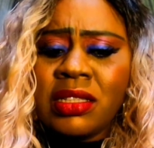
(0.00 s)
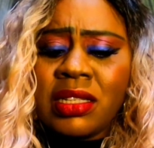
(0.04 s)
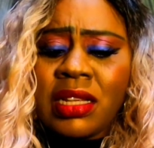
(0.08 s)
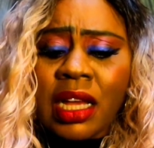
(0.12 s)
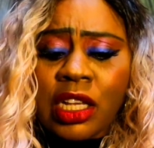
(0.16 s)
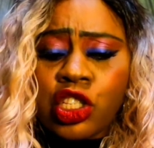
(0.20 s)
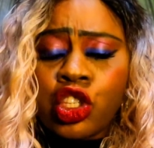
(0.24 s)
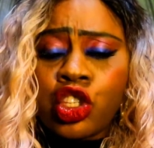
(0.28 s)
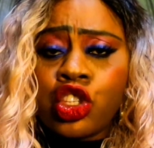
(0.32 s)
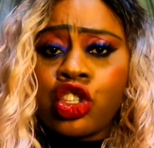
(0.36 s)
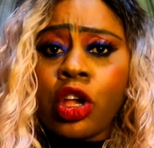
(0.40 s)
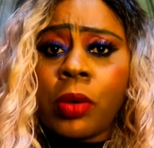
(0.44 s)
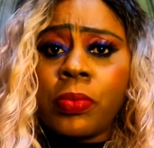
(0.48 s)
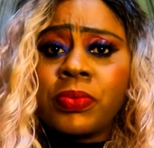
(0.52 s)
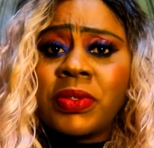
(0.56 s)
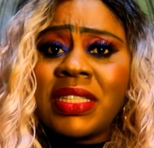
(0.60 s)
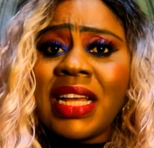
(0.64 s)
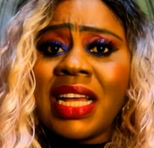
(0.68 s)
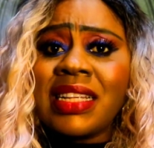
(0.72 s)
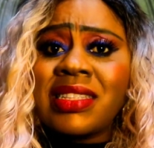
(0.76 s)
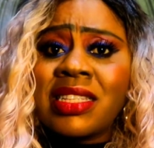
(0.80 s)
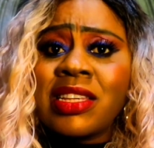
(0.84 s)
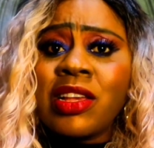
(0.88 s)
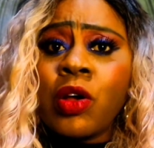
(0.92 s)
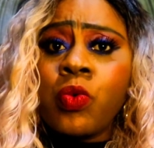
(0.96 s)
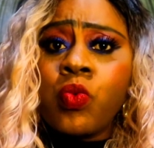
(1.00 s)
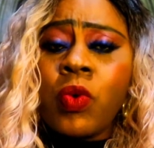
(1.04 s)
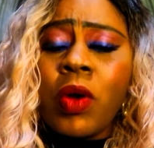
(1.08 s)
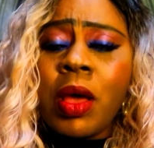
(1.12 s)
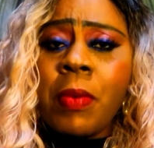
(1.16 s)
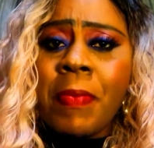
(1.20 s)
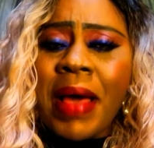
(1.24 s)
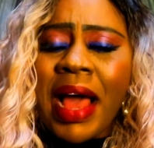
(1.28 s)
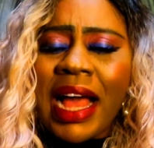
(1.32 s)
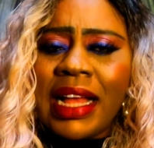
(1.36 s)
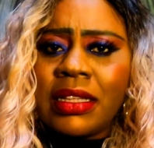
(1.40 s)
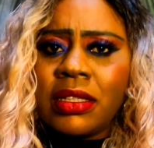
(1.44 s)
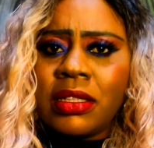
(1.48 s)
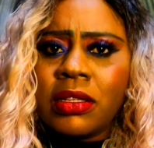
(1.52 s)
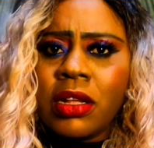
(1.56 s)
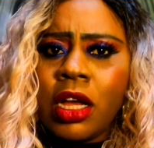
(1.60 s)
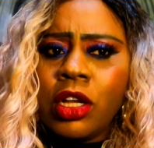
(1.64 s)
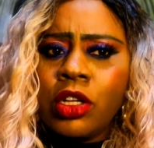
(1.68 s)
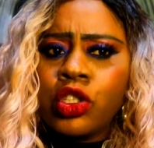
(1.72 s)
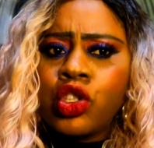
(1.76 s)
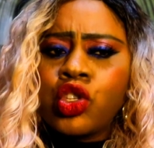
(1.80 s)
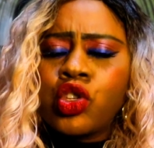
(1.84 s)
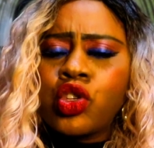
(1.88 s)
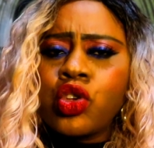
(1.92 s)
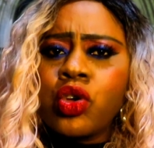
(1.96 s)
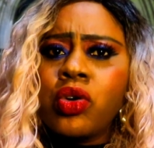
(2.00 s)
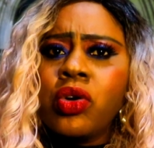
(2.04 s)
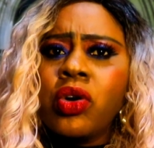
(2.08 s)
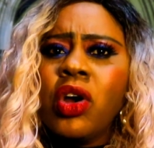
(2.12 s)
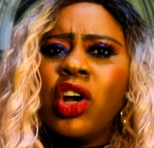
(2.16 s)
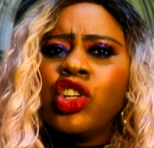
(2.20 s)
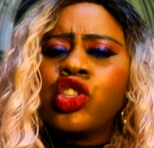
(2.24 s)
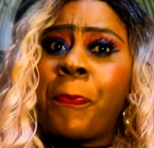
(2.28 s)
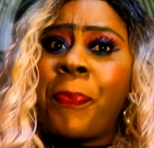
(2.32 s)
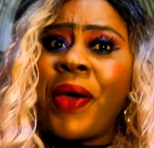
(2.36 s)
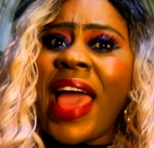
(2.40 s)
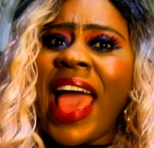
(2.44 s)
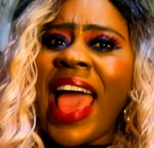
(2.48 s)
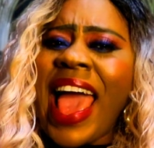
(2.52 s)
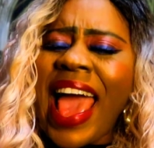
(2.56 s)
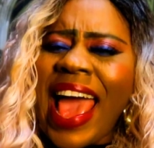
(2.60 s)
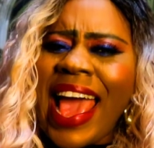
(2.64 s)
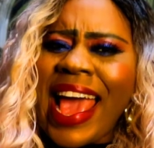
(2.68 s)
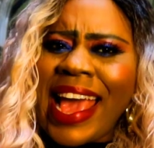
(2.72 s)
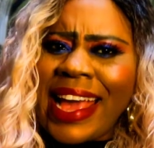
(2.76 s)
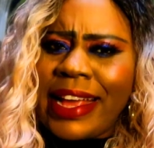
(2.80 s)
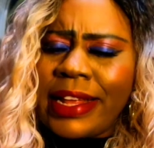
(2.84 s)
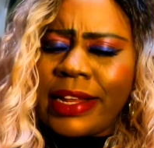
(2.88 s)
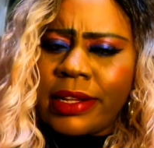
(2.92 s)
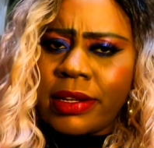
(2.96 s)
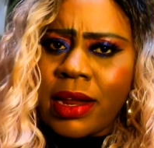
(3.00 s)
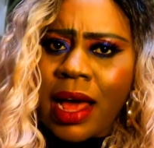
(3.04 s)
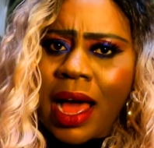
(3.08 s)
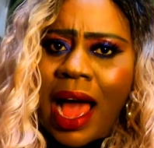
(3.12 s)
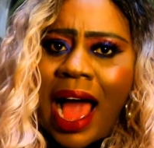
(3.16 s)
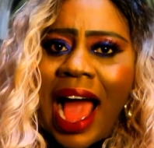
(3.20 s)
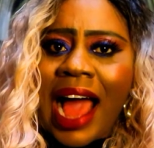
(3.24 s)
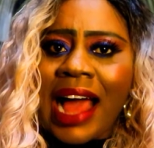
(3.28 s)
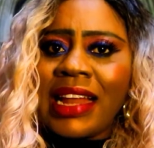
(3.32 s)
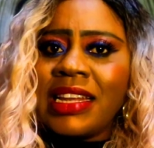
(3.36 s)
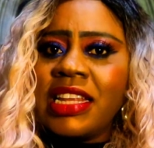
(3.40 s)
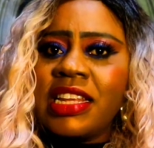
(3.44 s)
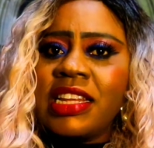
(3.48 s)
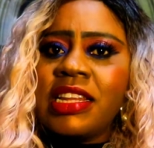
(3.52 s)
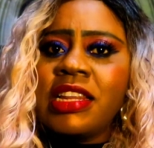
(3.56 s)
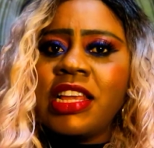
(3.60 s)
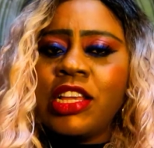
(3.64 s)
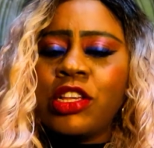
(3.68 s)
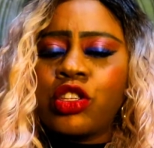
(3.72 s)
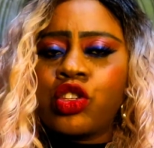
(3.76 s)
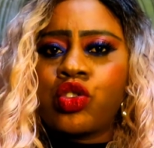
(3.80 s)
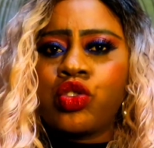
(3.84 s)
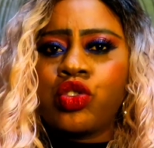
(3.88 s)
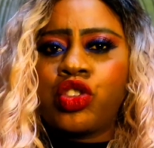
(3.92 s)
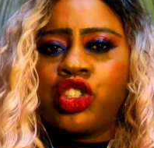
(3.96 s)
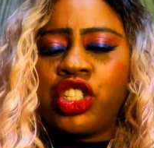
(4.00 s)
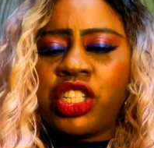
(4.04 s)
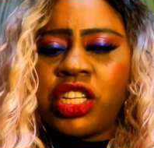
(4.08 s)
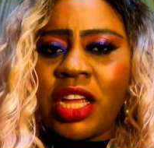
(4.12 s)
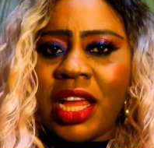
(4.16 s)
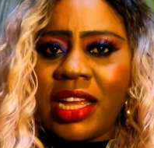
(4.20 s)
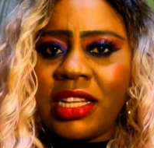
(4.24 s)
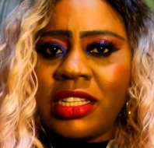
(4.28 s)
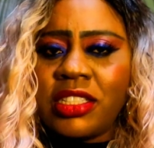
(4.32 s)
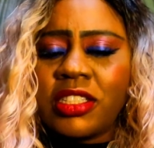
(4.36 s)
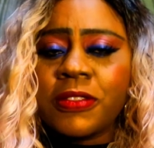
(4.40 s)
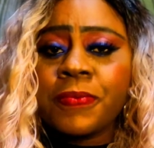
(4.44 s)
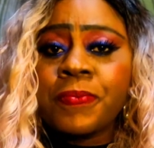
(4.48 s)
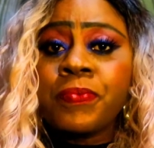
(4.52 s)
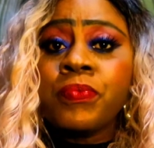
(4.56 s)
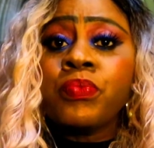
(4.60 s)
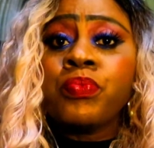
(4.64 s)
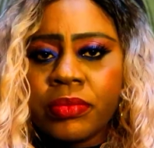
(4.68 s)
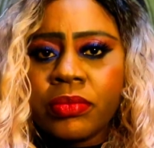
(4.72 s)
They are subjecting women to pain, and it needs to change.